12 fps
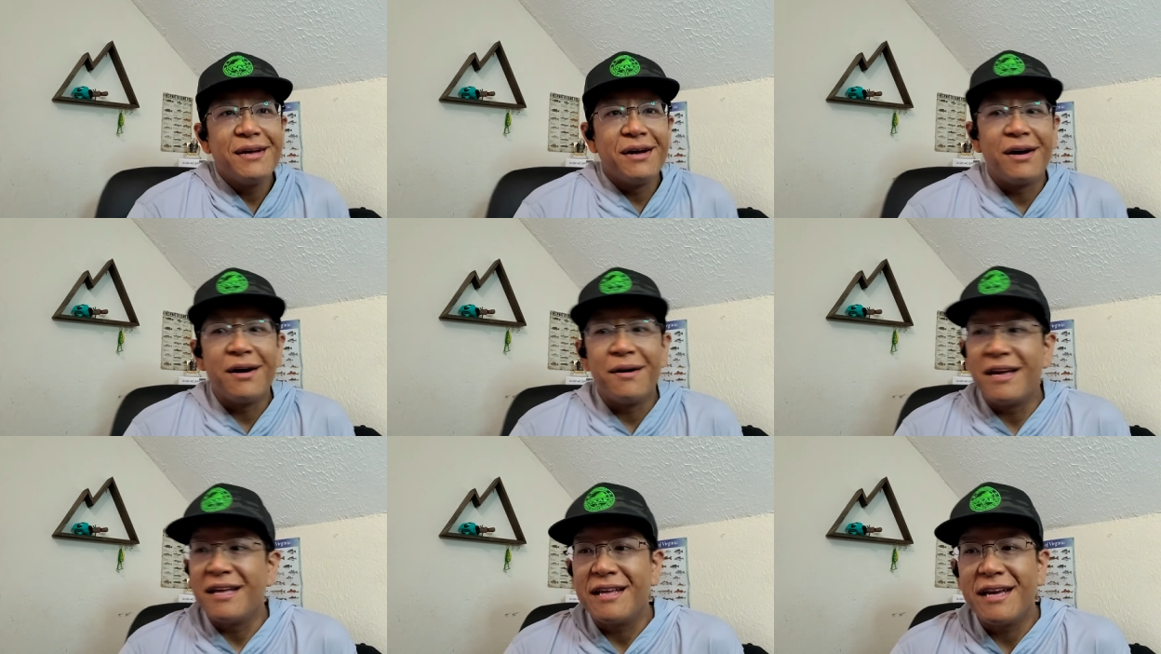uh,
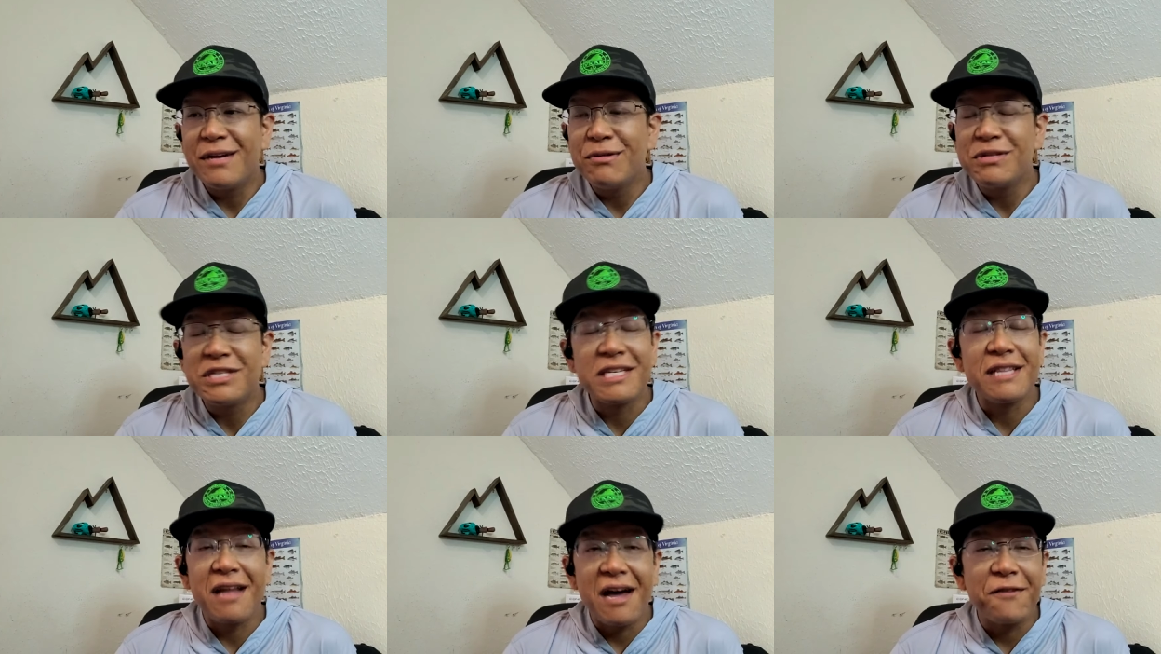and, and it was just
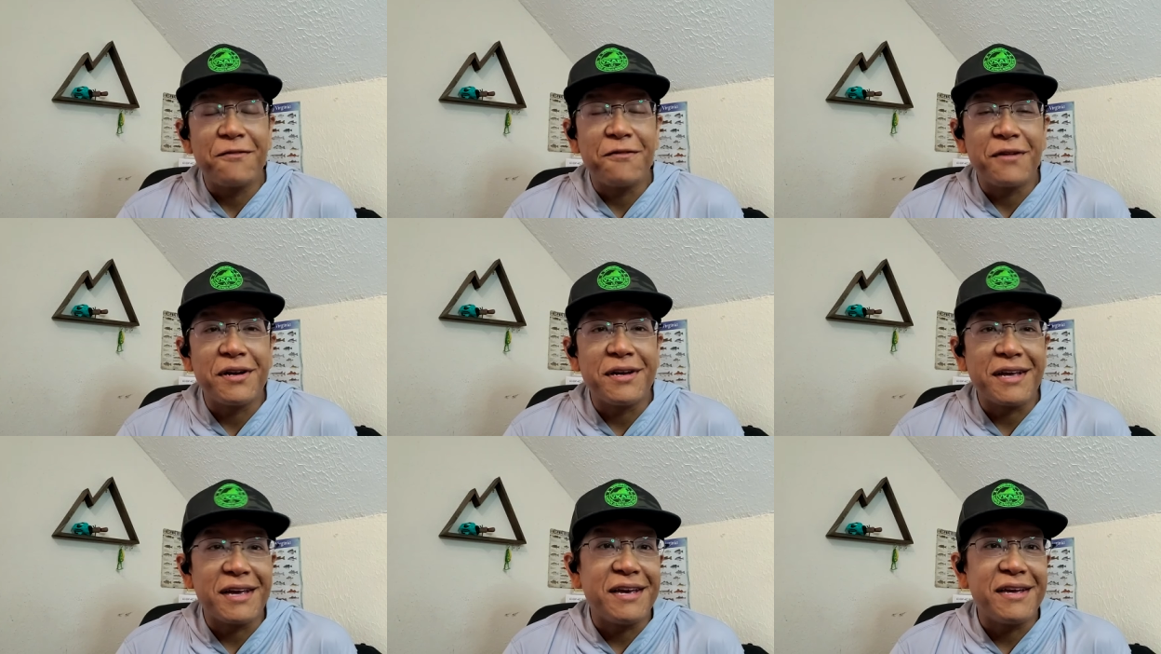a lot of fun.
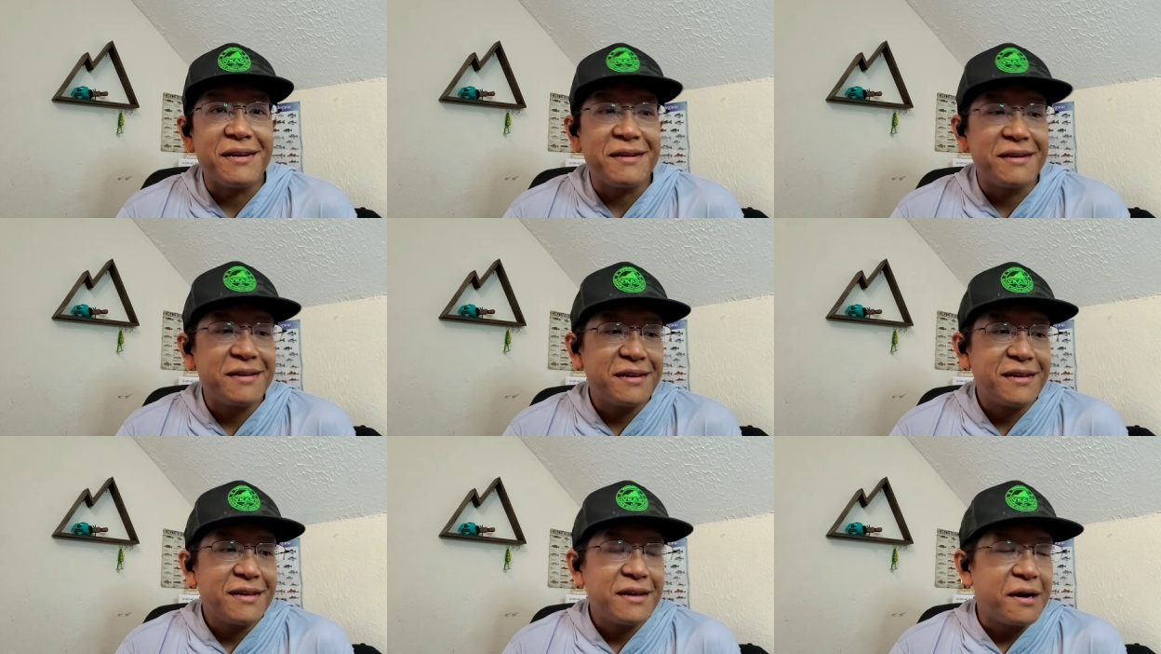And
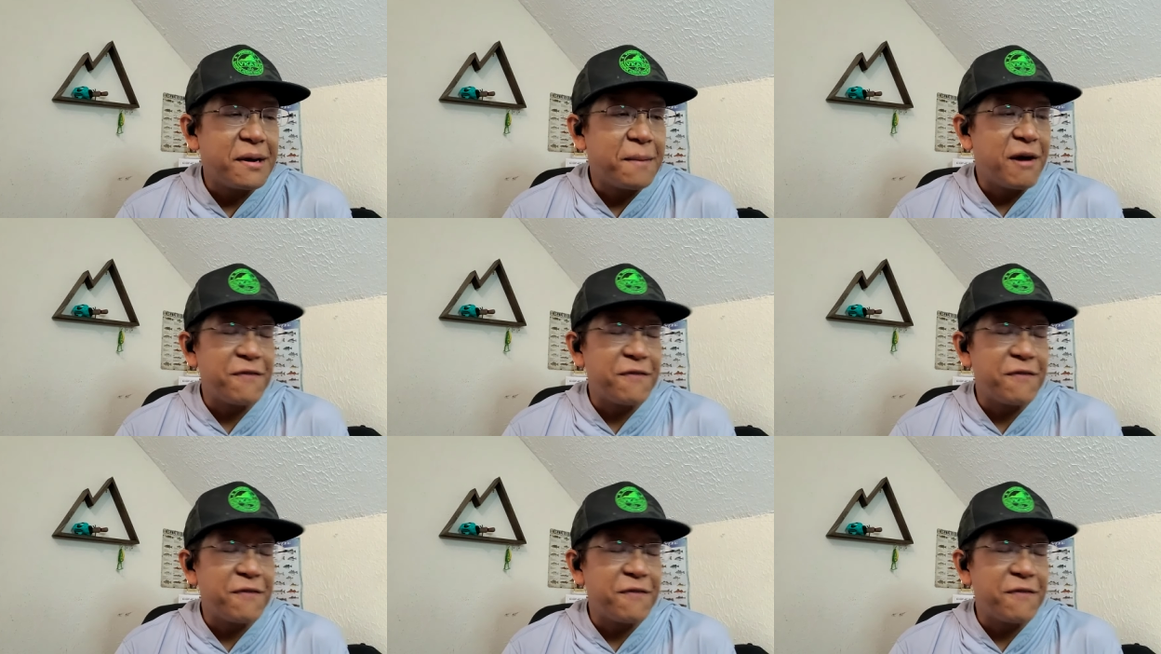um,